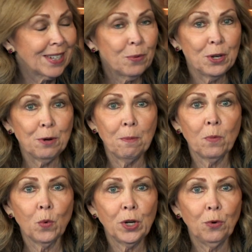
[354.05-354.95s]
When you
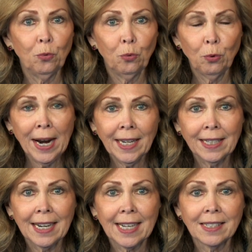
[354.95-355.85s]
when you
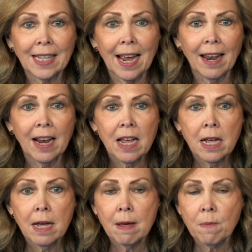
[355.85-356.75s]
recognize that,
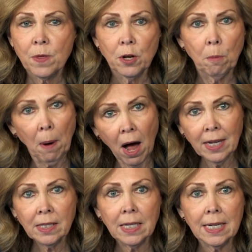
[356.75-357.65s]
the
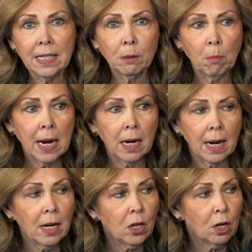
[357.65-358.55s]
deposit is made
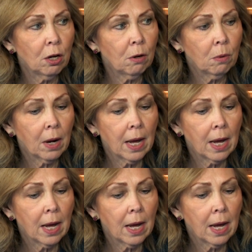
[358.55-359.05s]
in you,